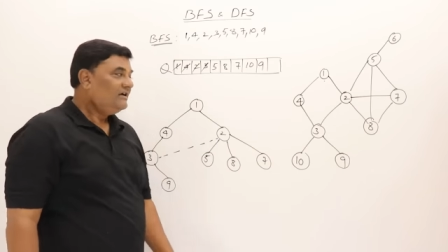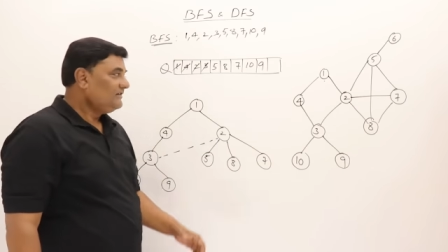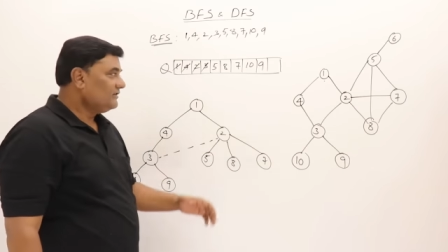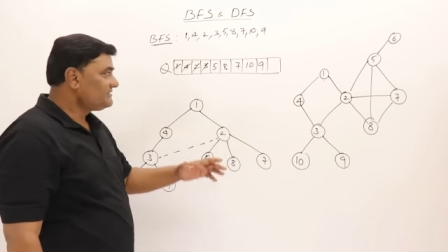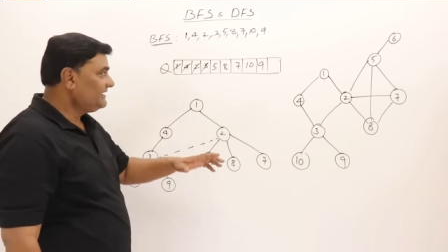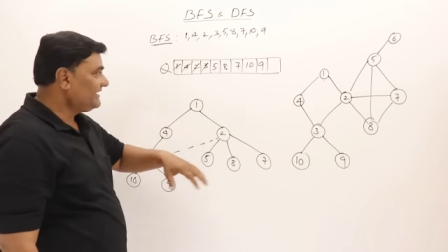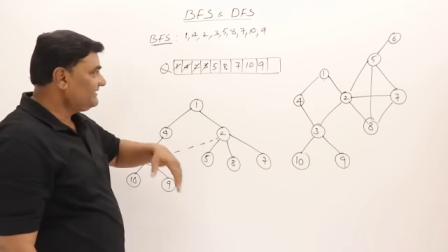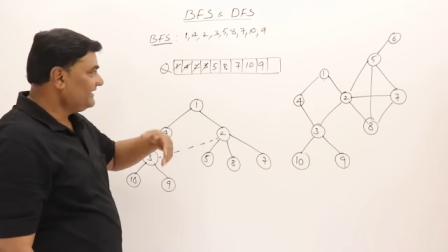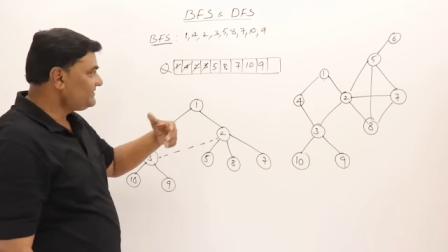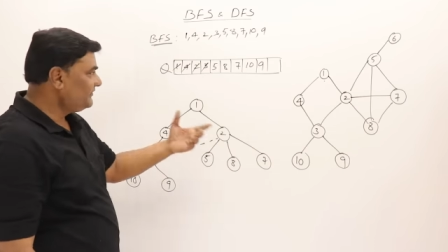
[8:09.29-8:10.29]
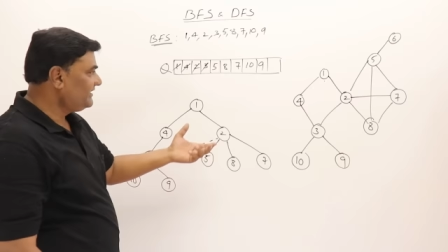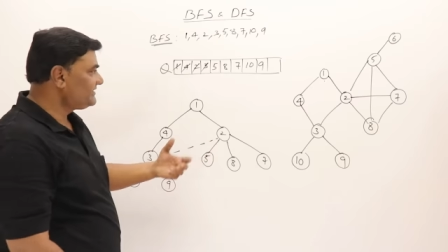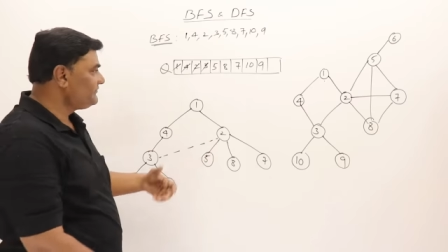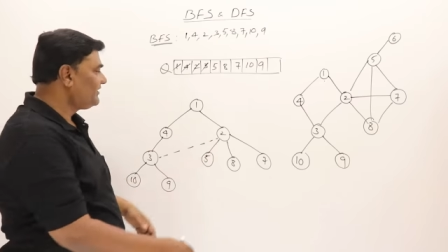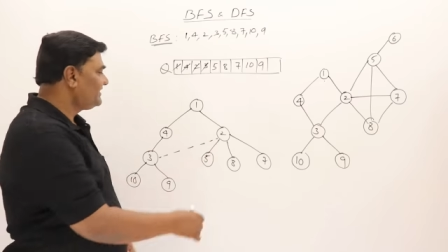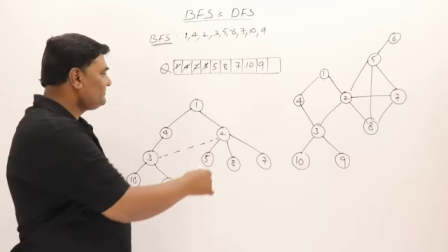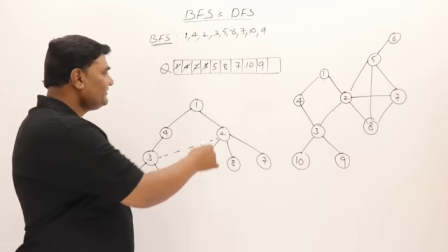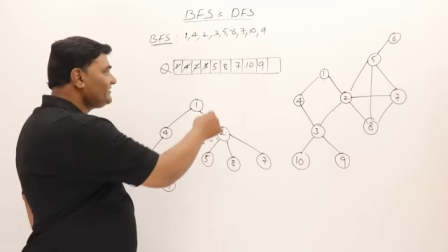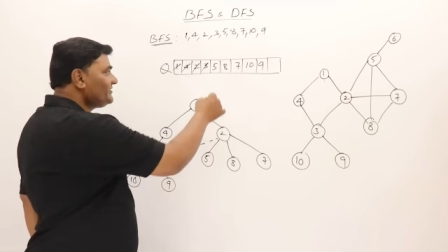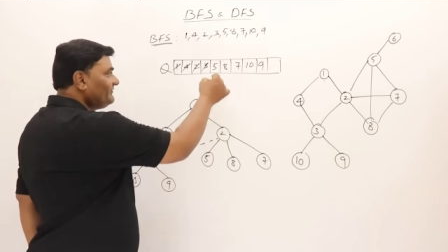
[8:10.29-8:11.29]
Now select next vertex for
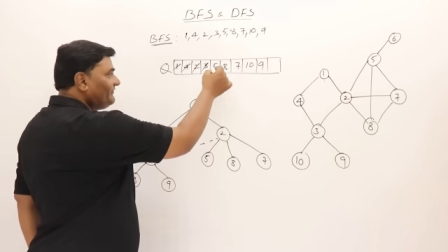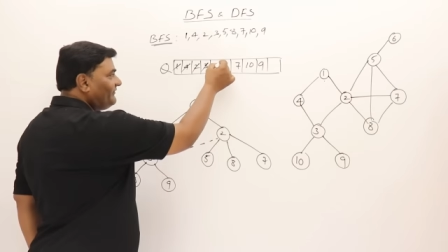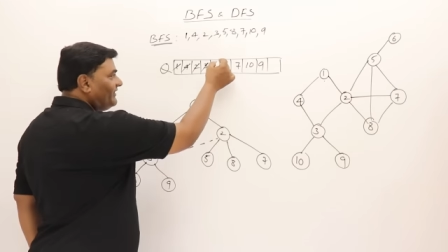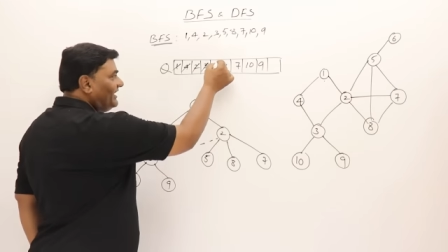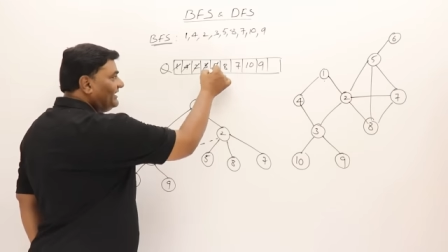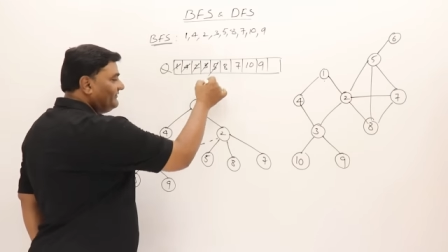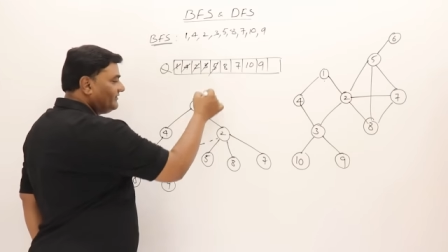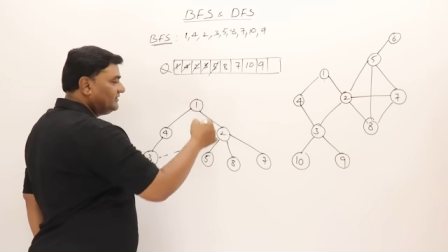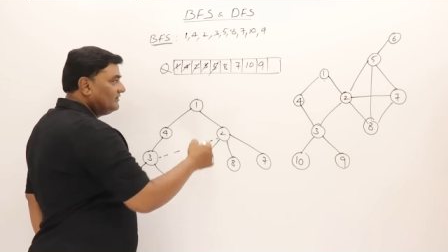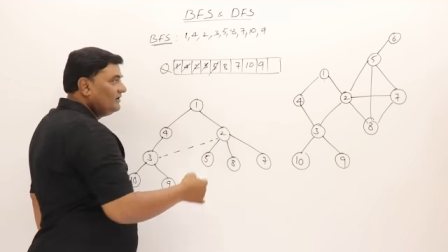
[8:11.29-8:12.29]
exploration. 5.